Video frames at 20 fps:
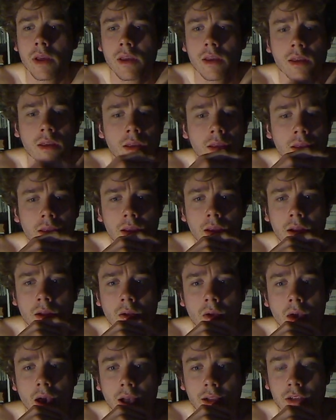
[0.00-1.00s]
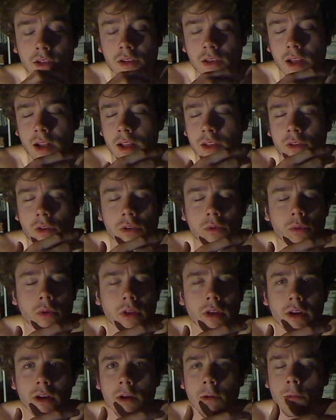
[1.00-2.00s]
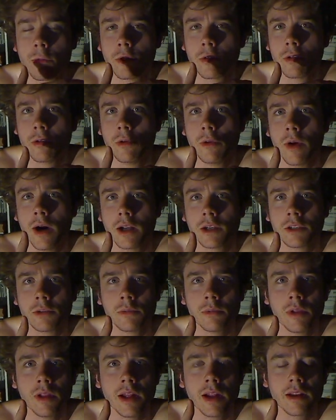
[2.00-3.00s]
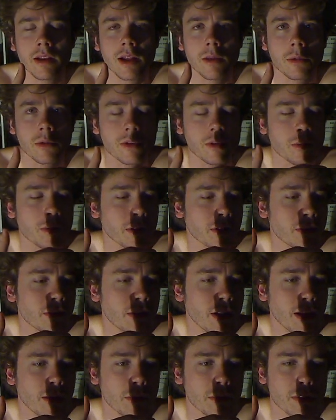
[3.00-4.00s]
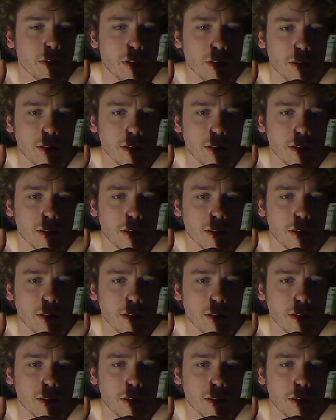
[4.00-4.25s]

like, I just got, it's, it's really uncomfortable too to watch them a lot of times, because I'm like, dude, I was